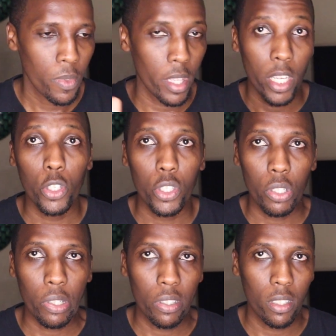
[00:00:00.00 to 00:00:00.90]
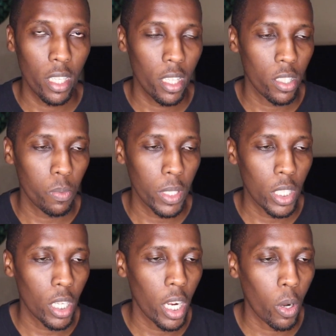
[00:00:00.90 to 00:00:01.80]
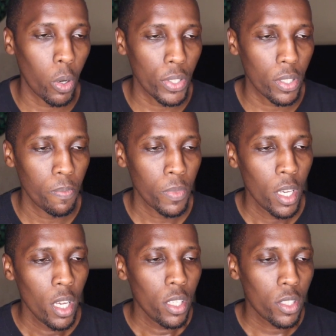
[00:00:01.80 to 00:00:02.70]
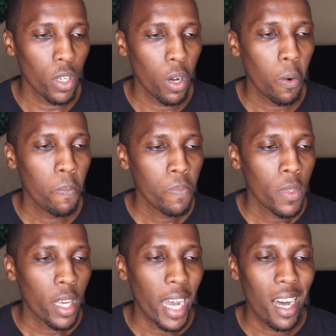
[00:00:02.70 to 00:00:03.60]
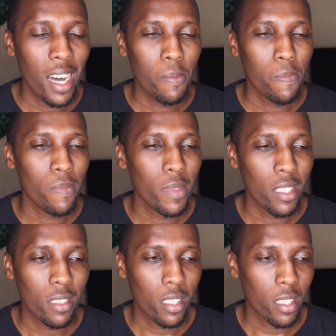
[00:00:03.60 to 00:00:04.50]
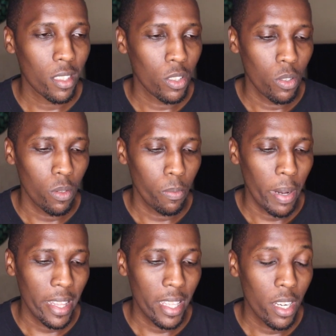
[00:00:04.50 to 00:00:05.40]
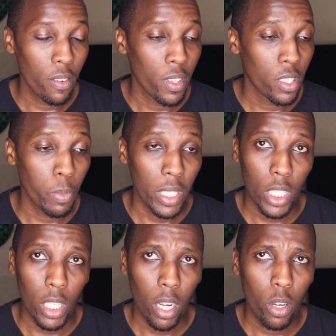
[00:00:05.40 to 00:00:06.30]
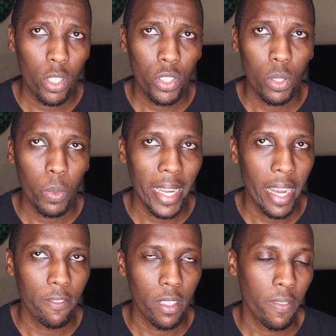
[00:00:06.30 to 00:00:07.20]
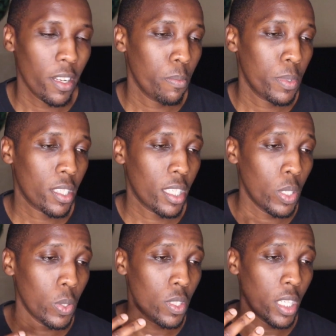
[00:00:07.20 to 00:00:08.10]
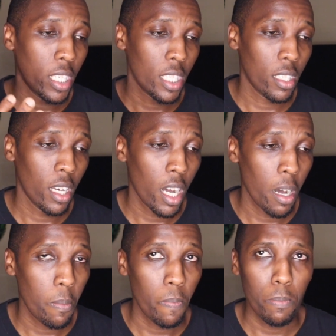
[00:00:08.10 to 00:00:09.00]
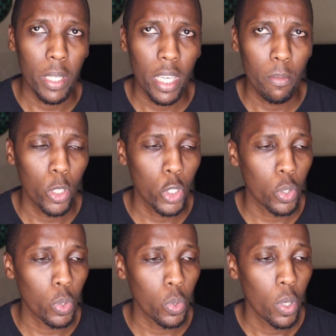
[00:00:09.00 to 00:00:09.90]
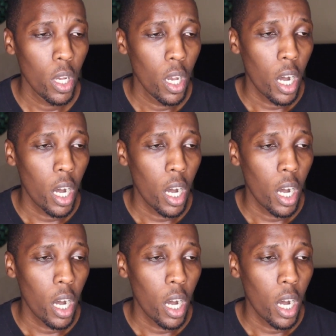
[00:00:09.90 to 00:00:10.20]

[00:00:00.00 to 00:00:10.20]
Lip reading: then you should consider this particular course. So by the end of this particular course, you will have developed skills in being able to